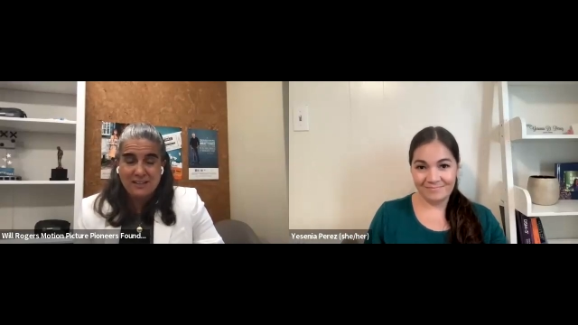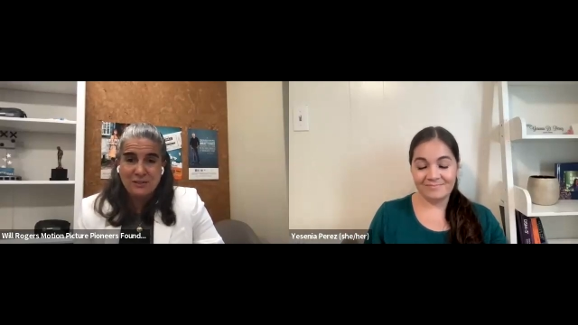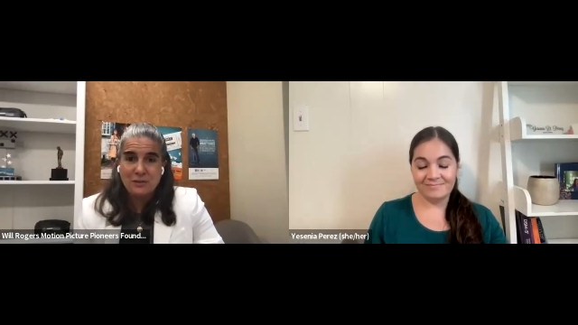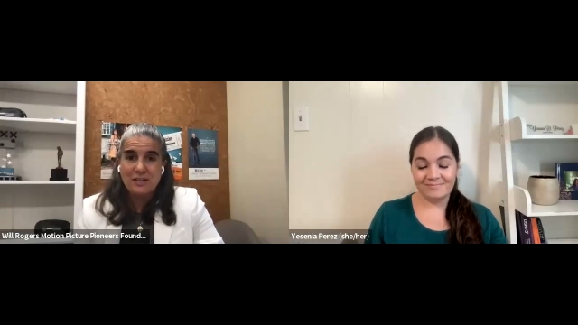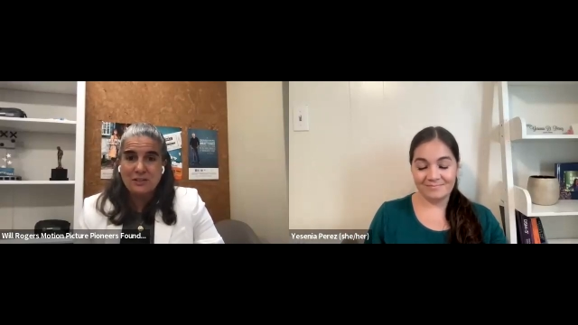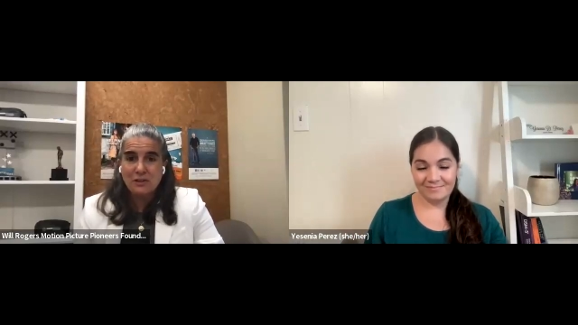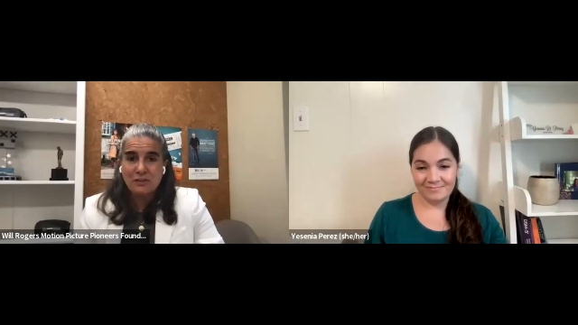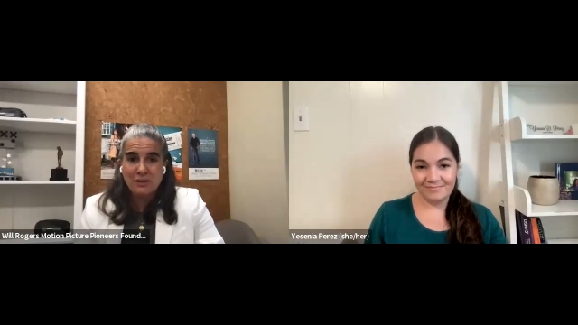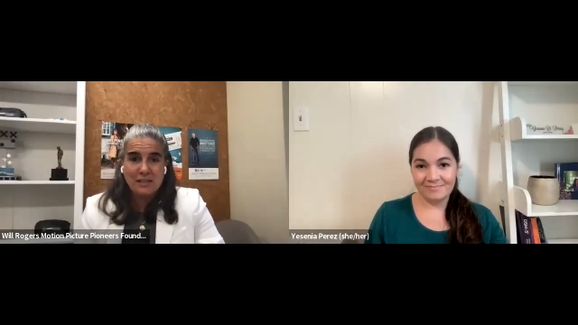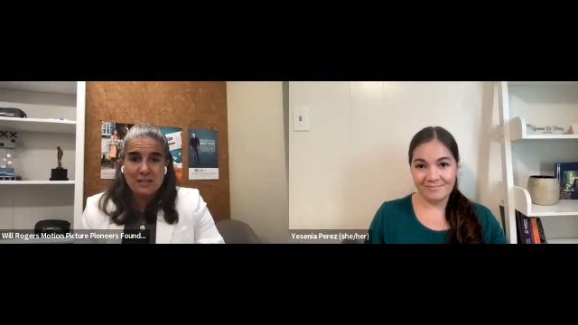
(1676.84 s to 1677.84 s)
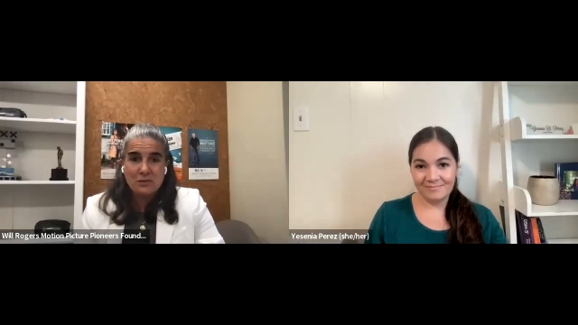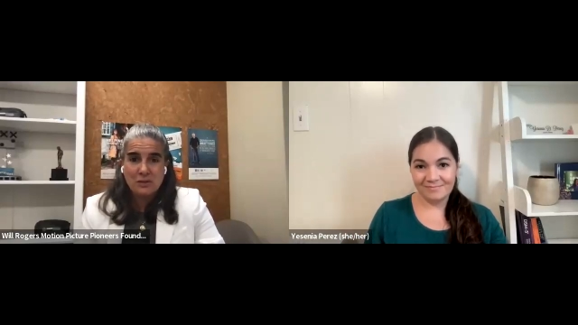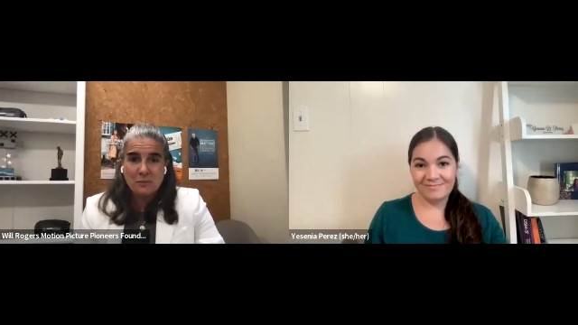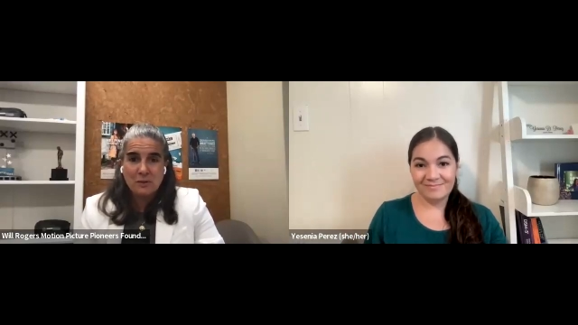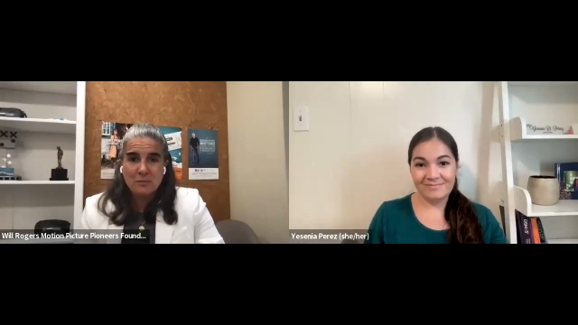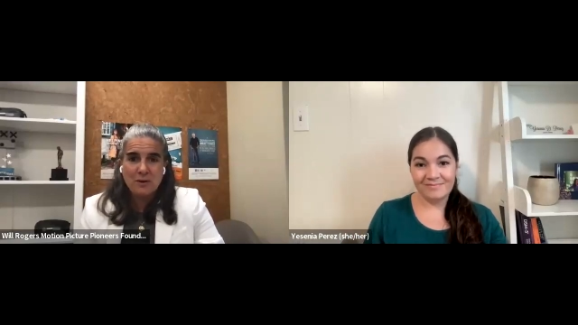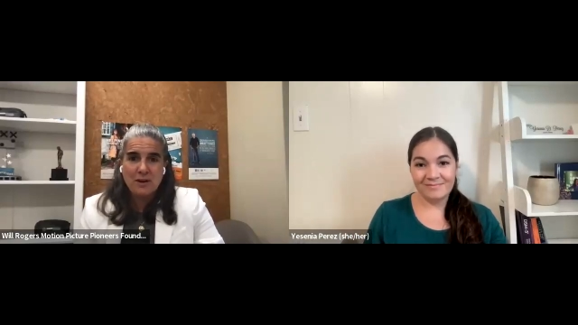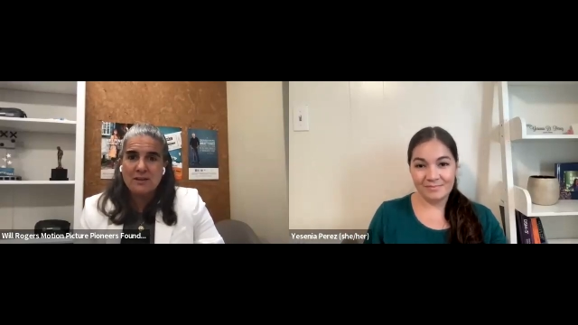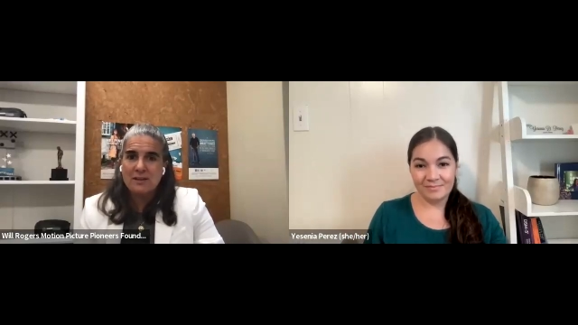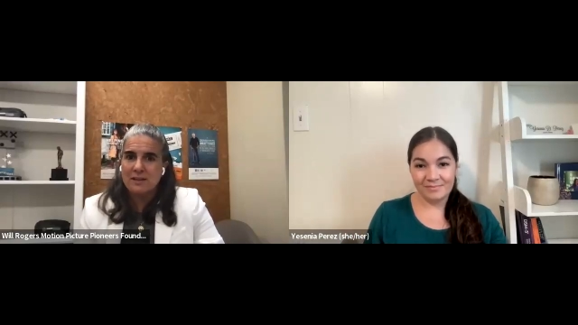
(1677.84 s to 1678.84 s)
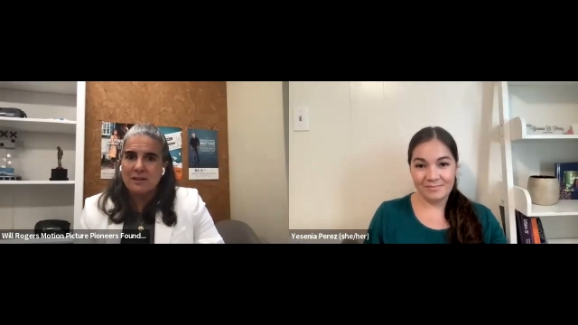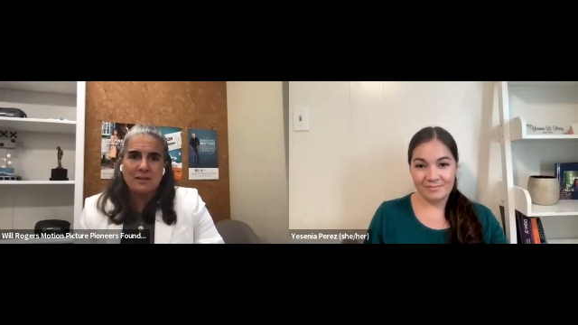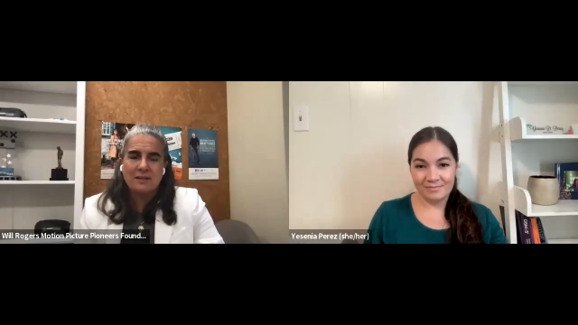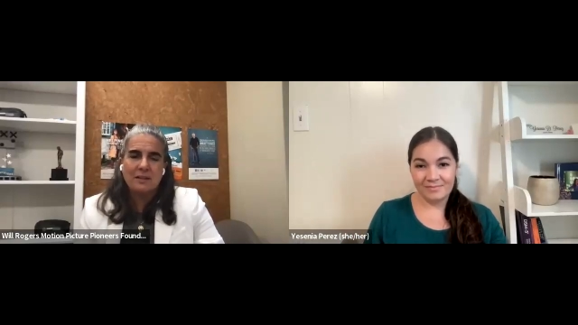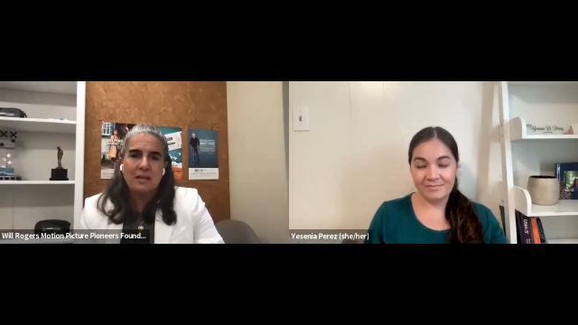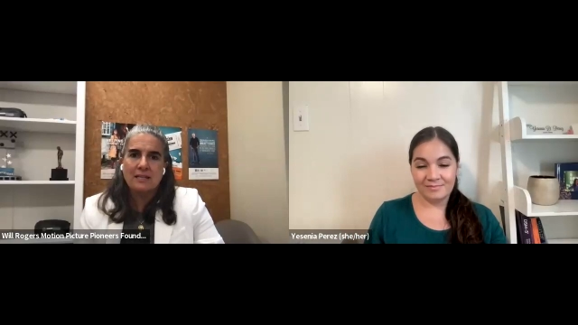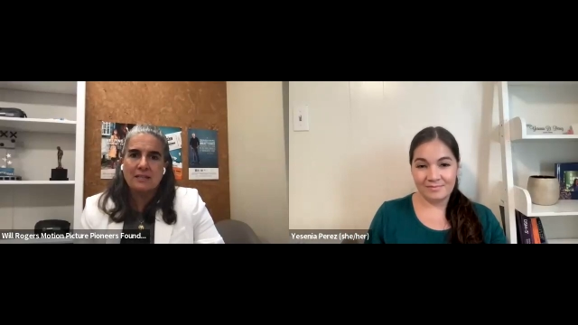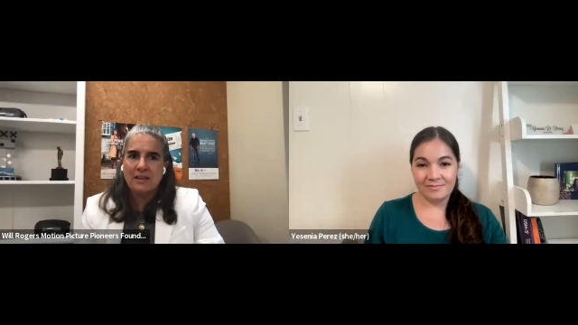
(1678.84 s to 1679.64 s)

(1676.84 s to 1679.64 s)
Speaker 1: So mm-hmm. that's our thinking, dreaming brain, and it.